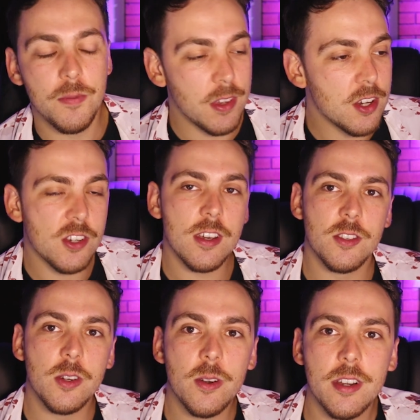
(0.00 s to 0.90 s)
We finished
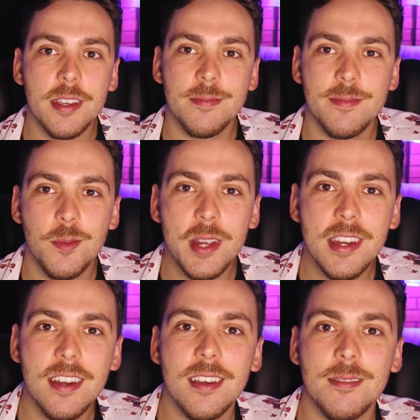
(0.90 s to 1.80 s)
our story.
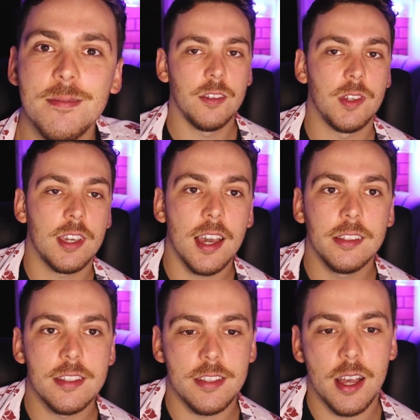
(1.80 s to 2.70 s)
We did it. After
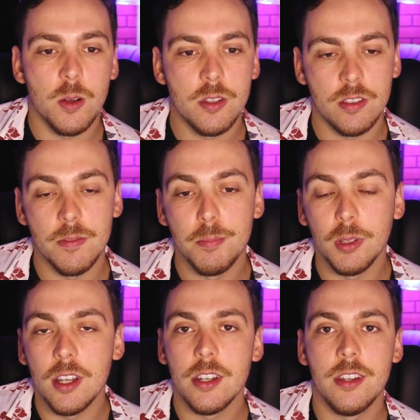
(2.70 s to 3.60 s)
countless hours
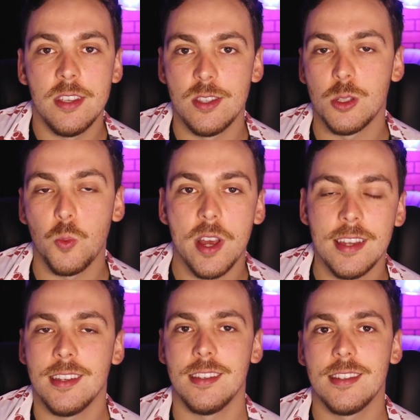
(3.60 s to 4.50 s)
of blood,
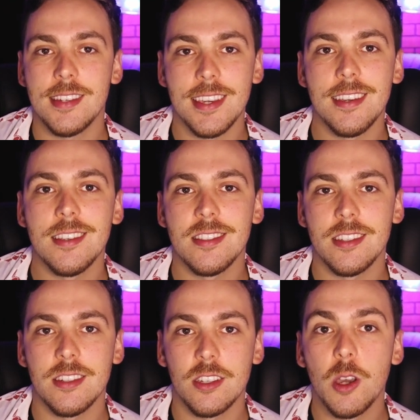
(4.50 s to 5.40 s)
sweat,
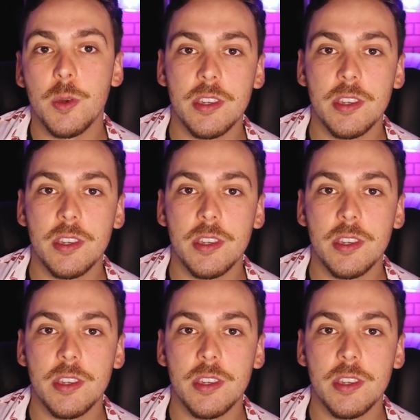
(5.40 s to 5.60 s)
tears, and